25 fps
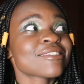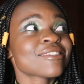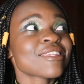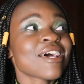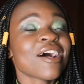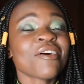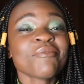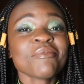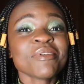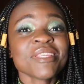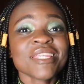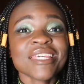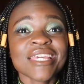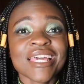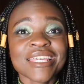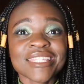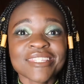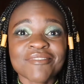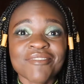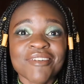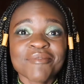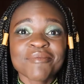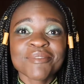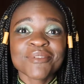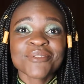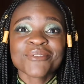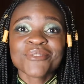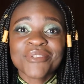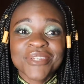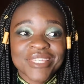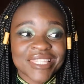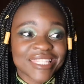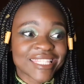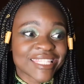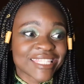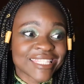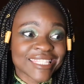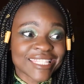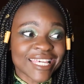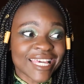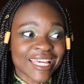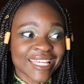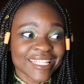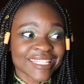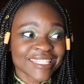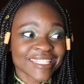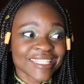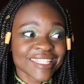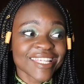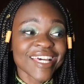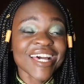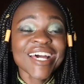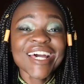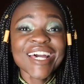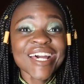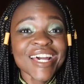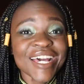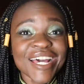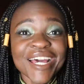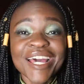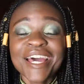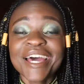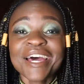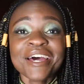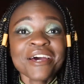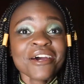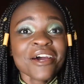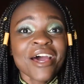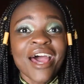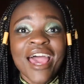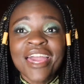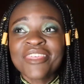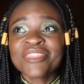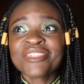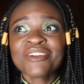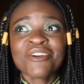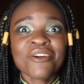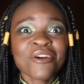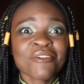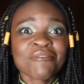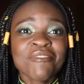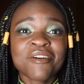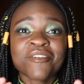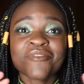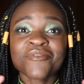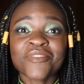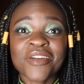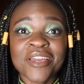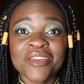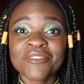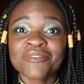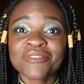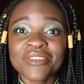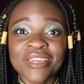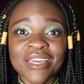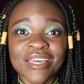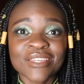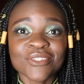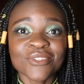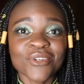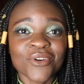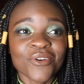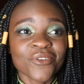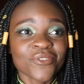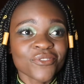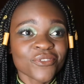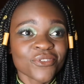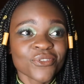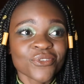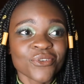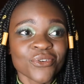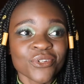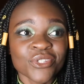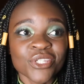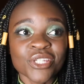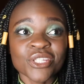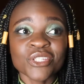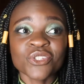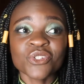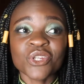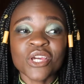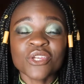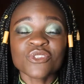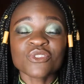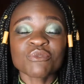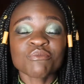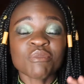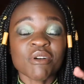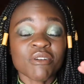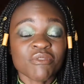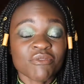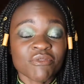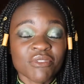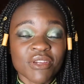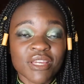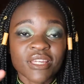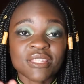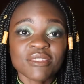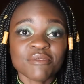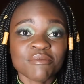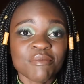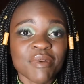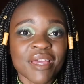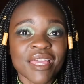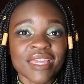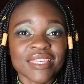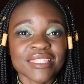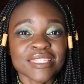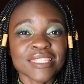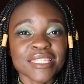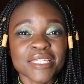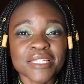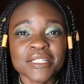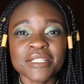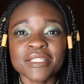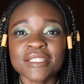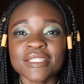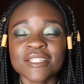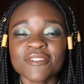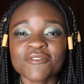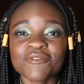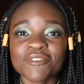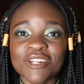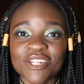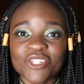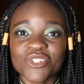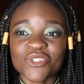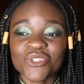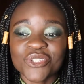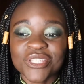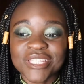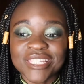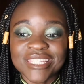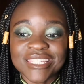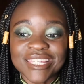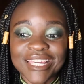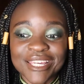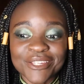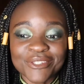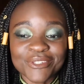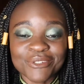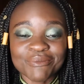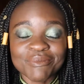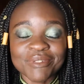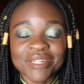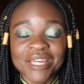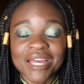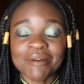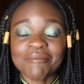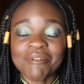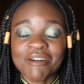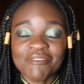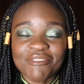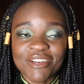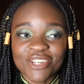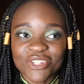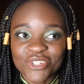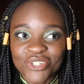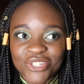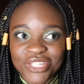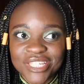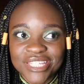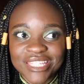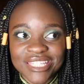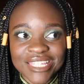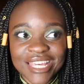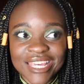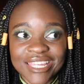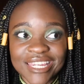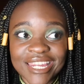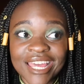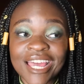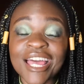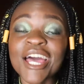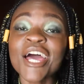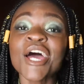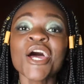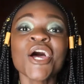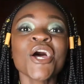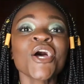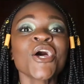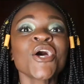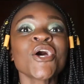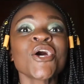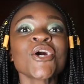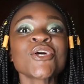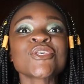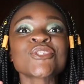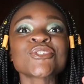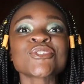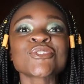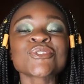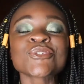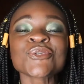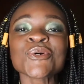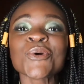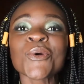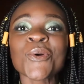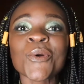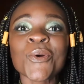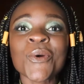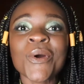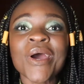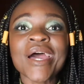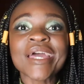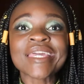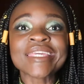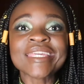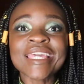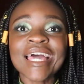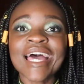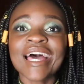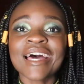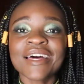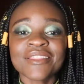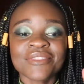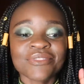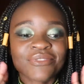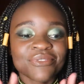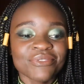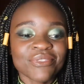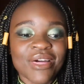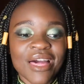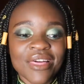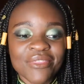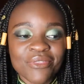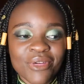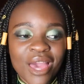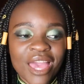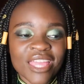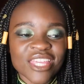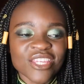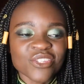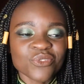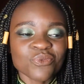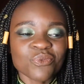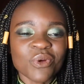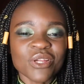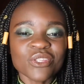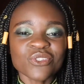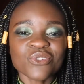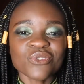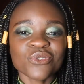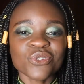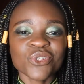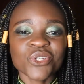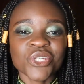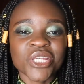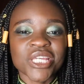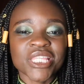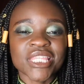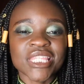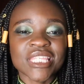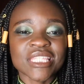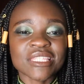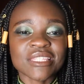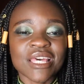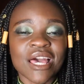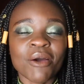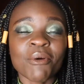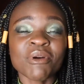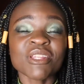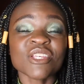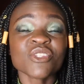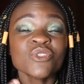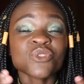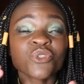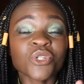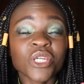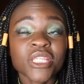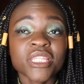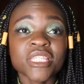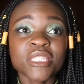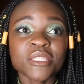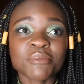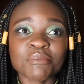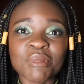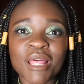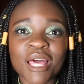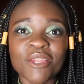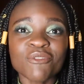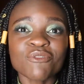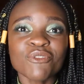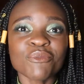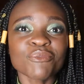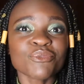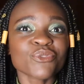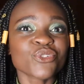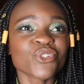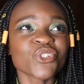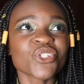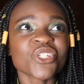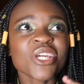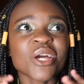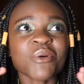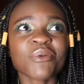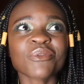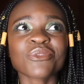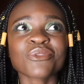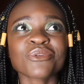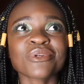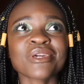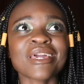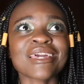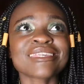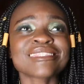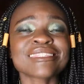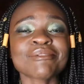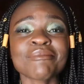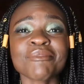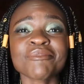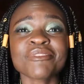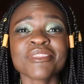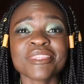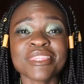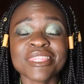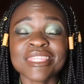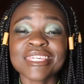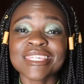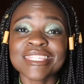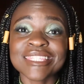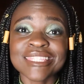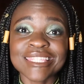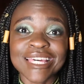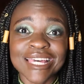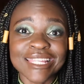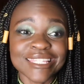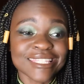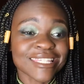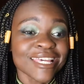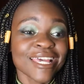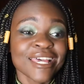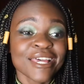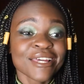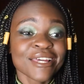How many years have I been doing this, guys? I think over 5 years of just trying to perfect my skills in fashion design to become a fashion designer. So yeah, I just wanted to create this. I wanted to create this platform to share with you guys some of the things that